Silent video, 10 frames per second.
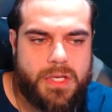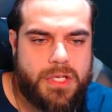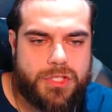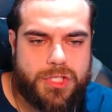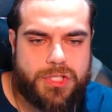
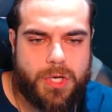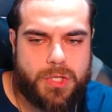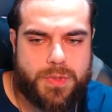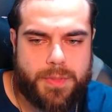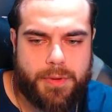She
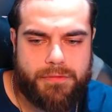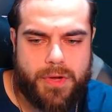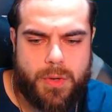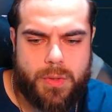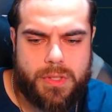starts with the
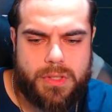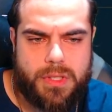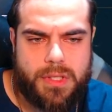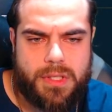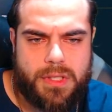provoke.
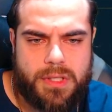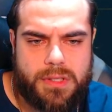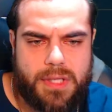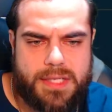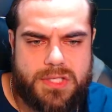
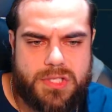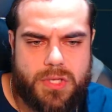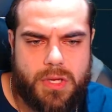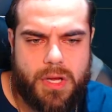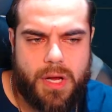Let's
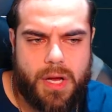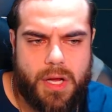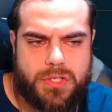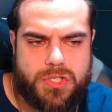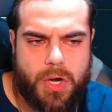
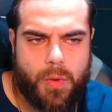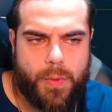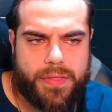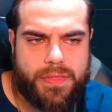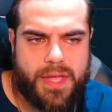start
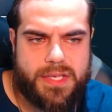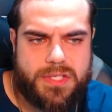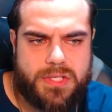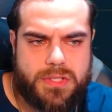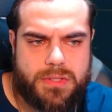with
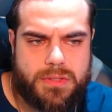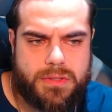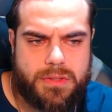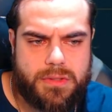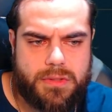this.
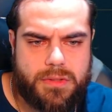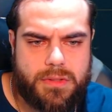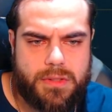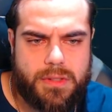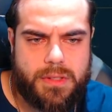
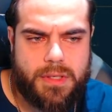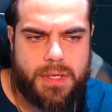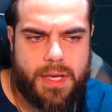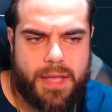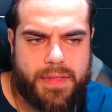
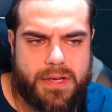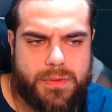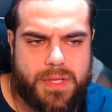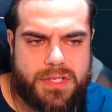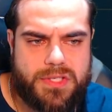And then
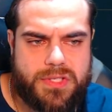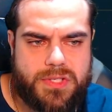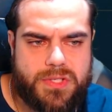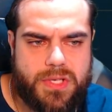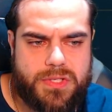do
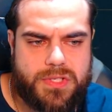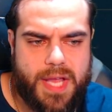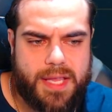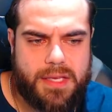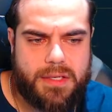this
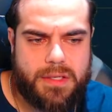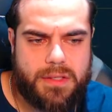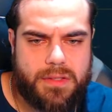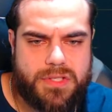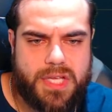second.
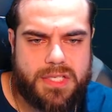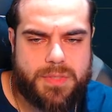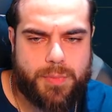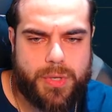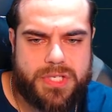Let's get
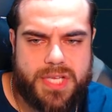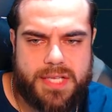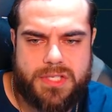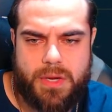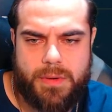some
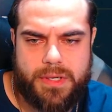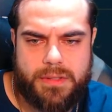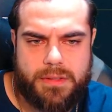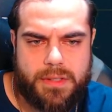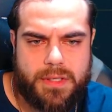presets going.
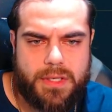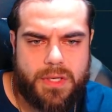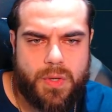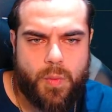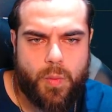
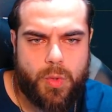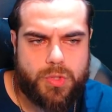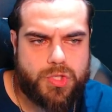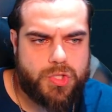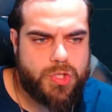We'll
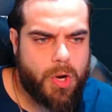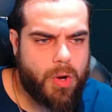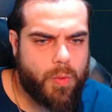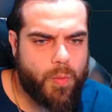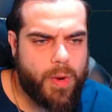
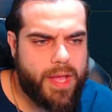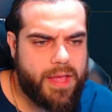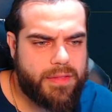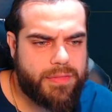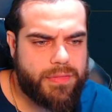start with